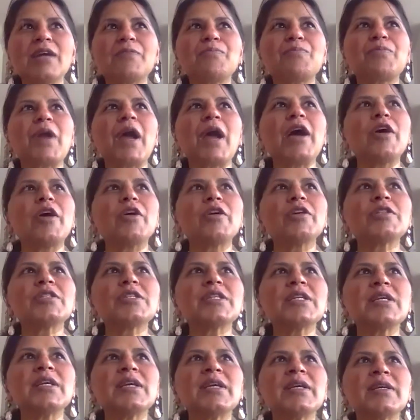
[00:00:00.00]
our
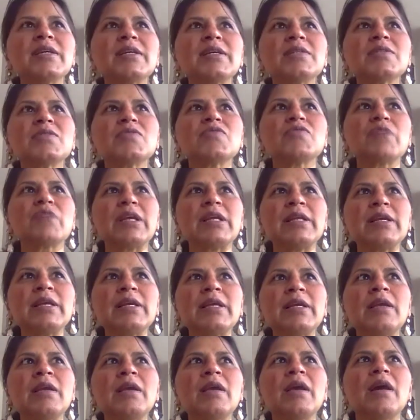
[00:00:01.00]
priority is
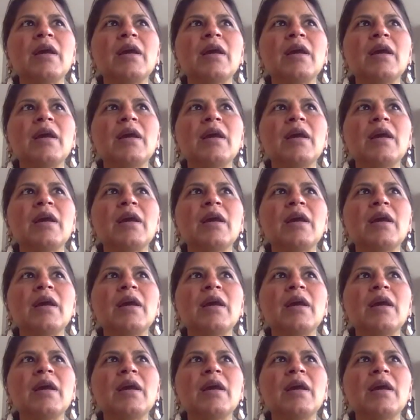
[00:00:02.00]
really